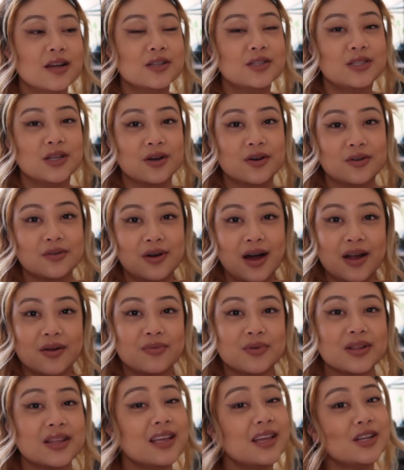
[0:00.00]
So I
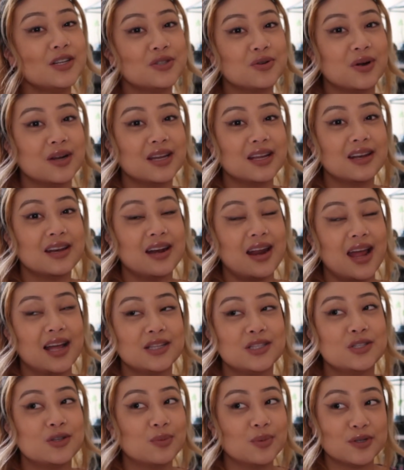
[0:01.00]
really enjoyed it, and I
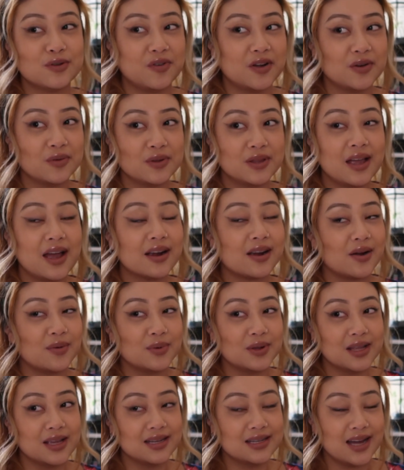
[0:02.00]
had so much fun with it. I got
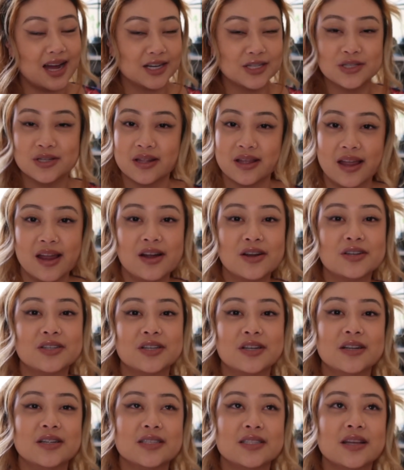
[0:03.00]
really attached to the
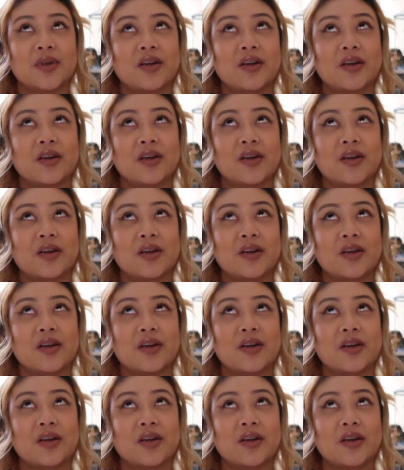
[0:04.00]
characters.